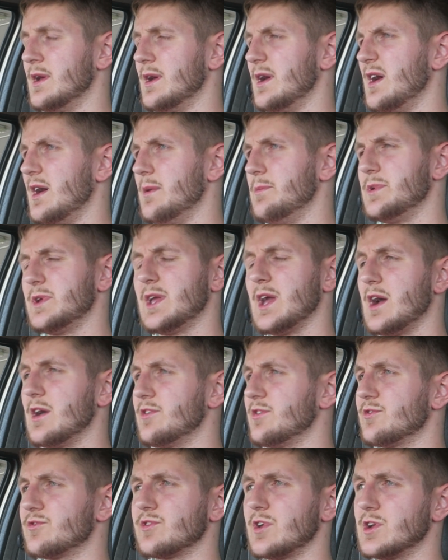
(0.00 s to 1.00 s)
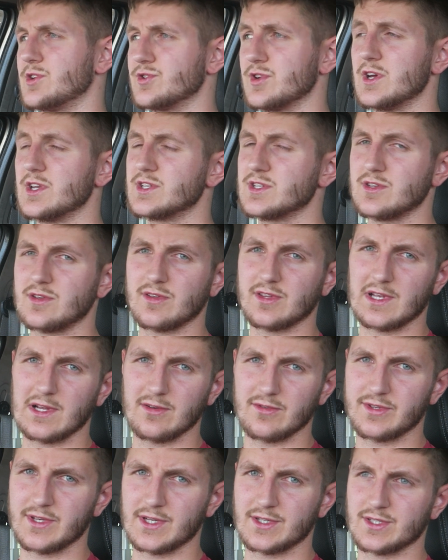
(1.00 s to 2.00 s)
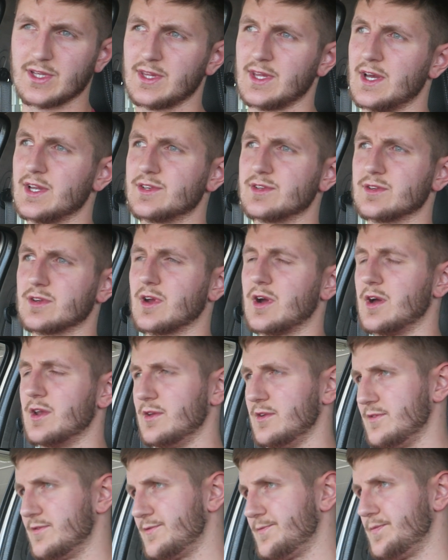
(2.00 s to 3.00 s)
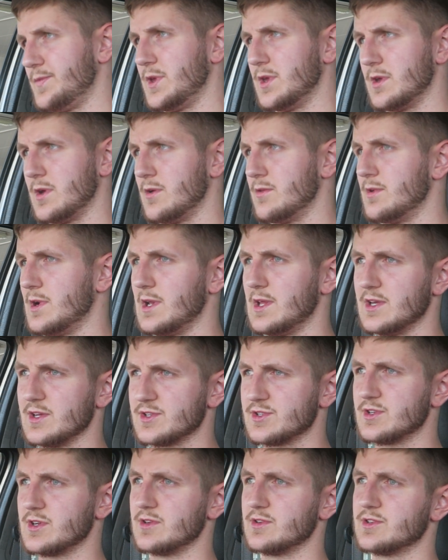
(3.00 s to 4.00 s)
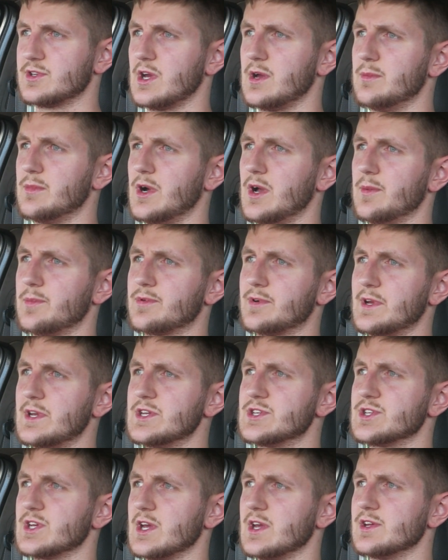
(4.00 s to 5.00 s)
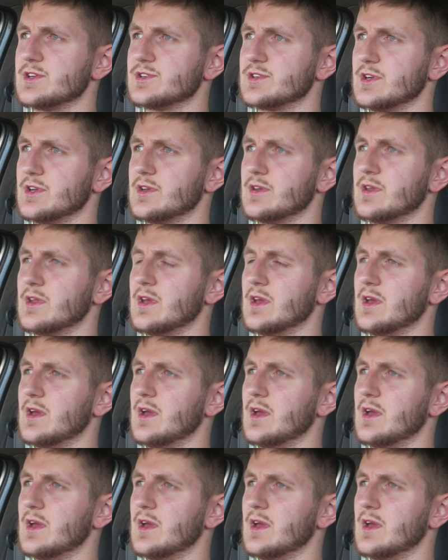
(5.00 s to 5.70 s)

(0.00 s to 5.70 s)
But yeah, I tried to do these little things like that to kind of, you know, really show my appreciation,